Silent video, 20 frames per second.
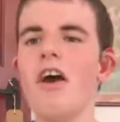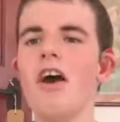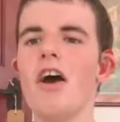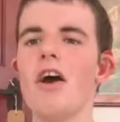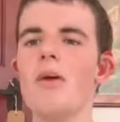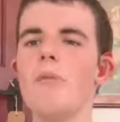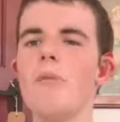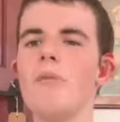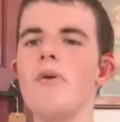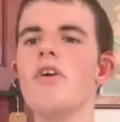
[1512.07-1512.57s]

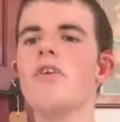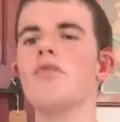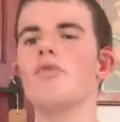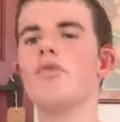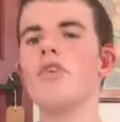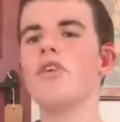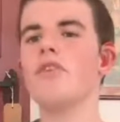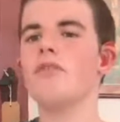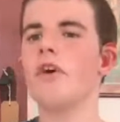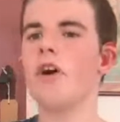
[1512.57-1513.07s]
It is
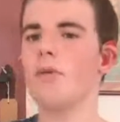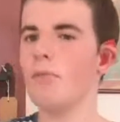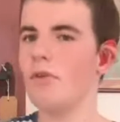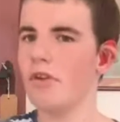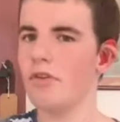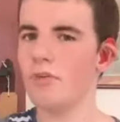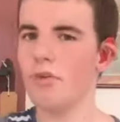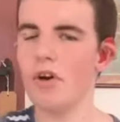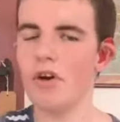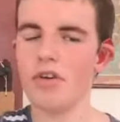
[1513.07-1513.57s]
25
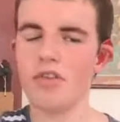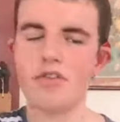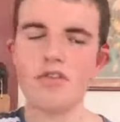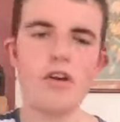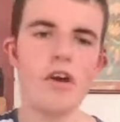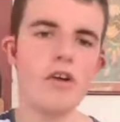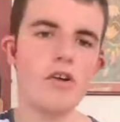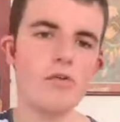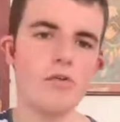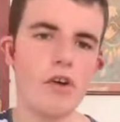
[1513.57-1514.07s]
minutes past
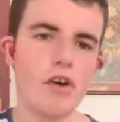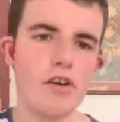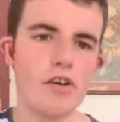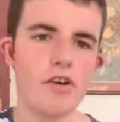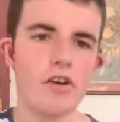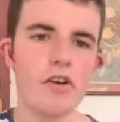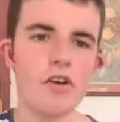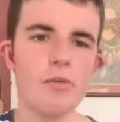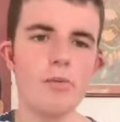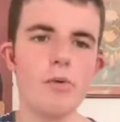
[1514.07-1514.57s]
10
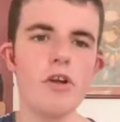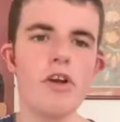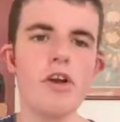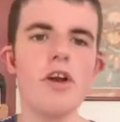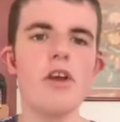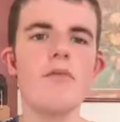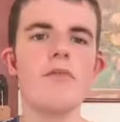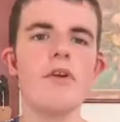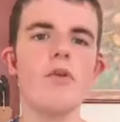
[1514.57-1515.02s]
already, can you believe?